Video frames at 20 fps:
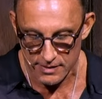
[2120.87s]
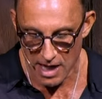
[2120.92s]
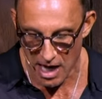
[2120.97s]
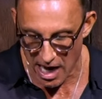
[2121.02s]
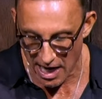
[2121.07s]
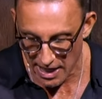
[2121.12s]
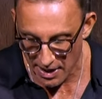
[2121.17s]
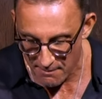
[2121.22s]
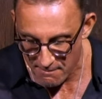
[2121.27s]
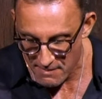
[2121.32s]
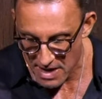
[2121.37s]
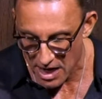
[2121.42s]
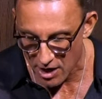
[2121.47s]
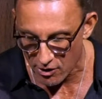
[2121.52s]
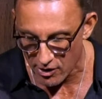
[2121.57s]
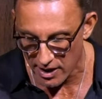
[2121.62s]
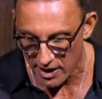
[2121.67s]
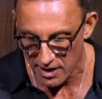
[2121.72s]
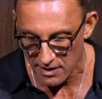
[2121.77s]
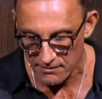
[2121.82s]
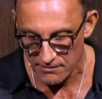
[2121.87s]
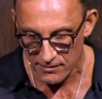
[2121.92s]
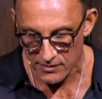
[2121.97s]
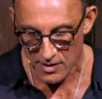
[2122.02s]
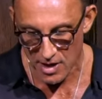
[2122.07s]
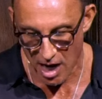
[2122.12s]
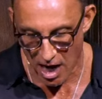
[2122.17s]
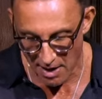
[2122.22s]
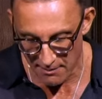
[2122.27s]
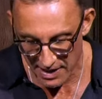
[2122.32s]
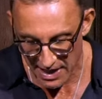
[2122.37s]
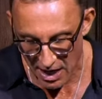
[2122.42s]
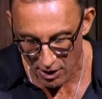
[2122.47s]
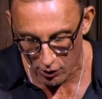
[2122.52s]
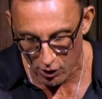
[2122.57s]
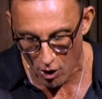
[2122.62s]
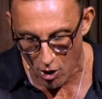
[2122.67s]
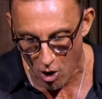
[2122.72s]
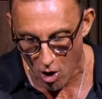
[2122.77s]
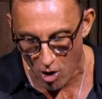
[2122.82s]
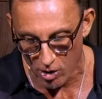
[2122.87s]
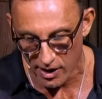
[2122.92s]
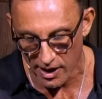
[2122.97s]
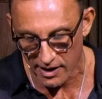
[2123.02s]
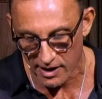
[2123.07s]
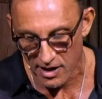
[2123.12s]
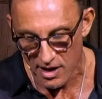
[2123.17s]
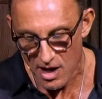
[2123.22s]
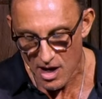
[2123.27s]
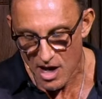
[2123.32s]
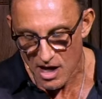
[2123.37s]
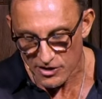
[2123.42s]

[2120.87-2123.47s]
I am Mary, I'm an alcoholic.